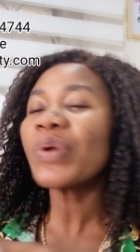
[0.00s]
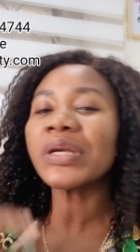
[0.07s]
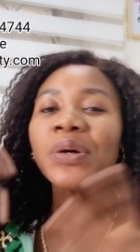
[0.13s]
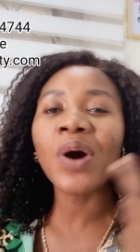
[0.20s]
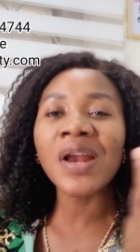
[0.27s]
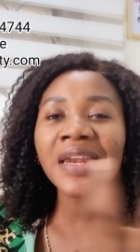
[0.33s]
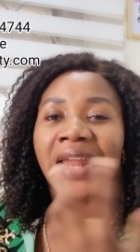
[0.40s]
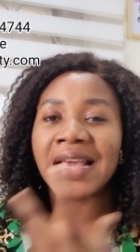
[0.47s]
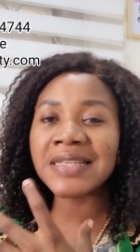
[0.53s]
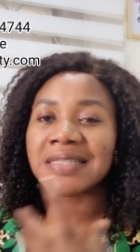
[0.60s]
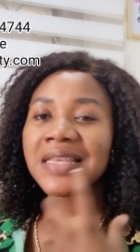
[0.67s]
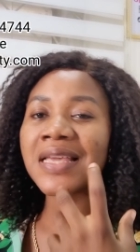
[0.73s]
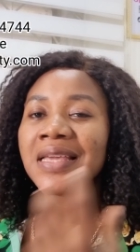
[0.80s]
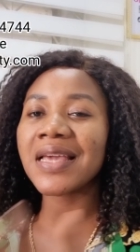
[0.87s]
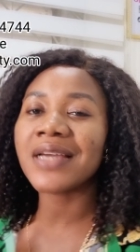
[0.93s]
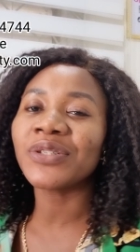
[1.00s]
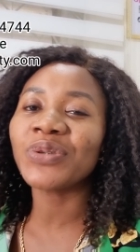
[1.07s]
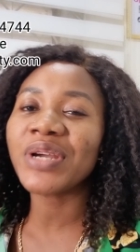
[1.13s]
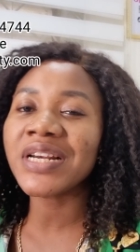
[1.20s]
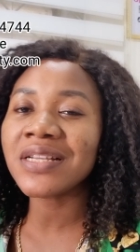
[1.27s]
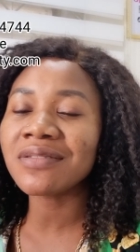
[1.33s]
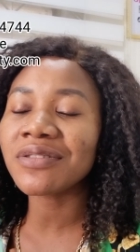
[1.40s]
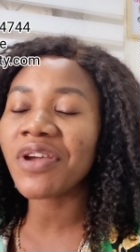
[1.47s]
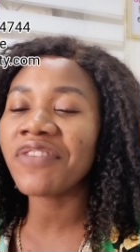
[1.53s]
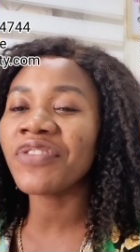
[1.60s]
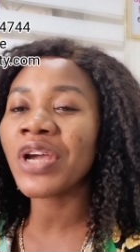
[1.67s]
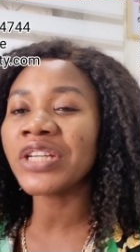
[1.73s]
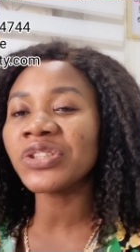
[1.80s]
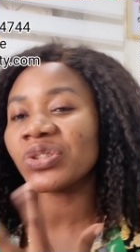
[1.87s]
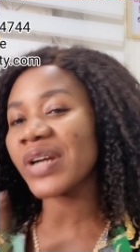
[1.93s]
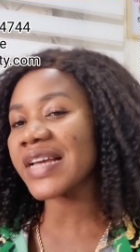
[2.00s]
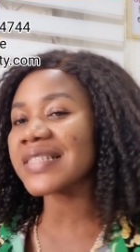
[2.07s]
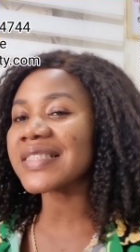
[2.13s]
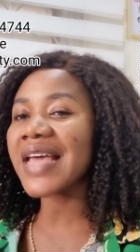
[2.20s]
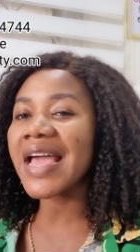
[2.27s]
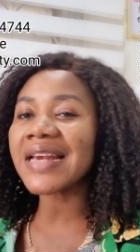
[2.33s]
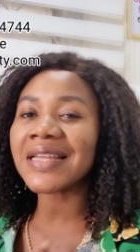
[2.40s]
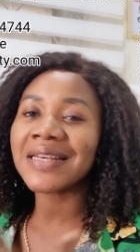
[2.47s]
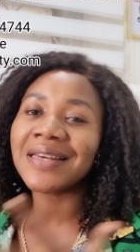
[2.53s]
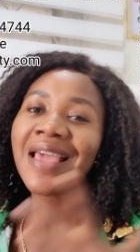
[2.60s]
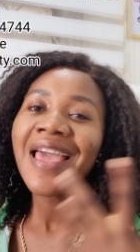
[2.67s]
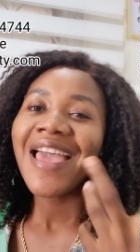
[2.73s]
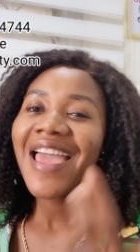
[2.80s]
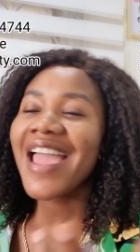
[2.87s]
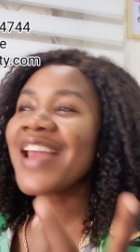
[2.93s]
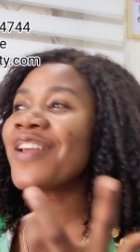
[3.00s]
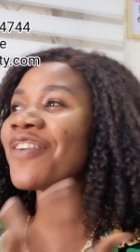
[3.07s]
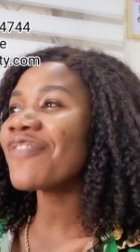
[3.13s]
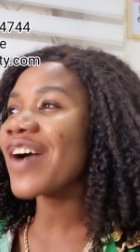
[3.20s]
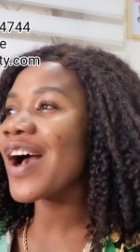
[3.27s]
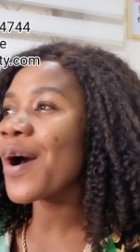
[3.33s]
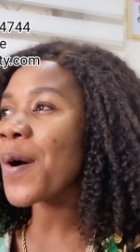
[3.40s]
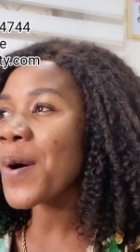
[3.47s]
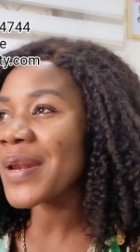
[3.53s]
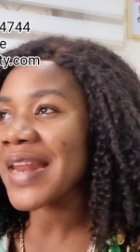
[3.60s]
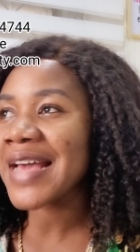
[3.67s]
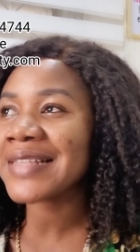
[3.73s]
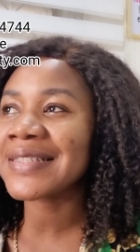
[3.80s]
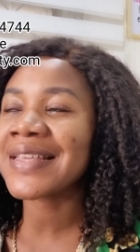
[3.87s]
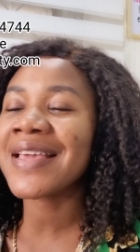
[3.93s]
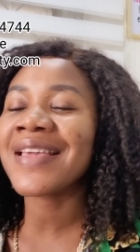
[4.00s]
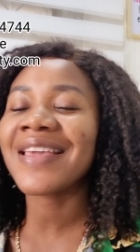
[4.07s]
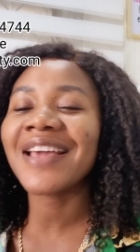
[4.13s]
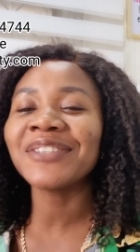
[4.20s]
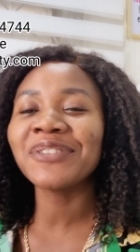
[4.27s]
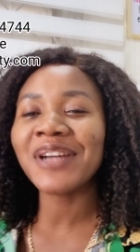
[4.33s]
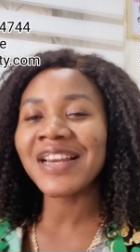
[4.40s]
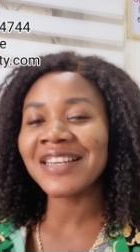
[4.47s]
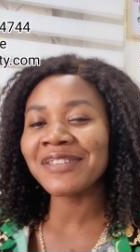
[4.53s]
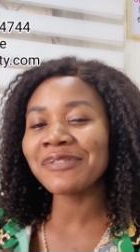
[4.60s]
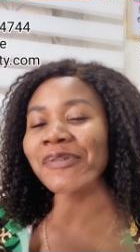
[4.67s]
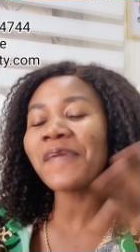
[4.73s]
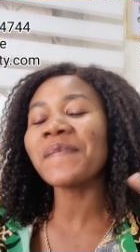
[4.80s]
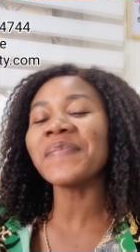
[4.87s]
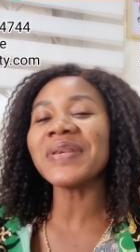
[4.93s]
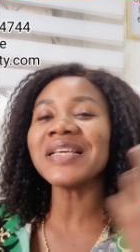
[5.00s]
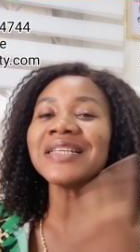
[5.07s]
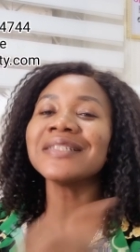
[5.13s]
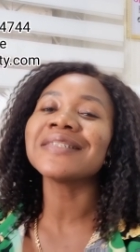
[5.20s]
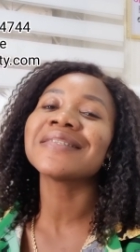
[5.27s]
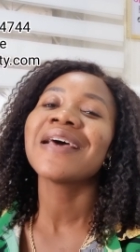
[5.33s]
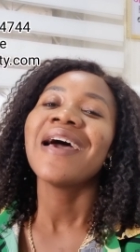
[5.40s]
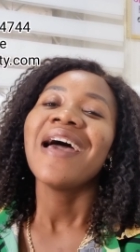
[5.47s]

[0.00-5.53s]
we do online skincare trainings. So if you're interested in any of our online skincare trainings, so please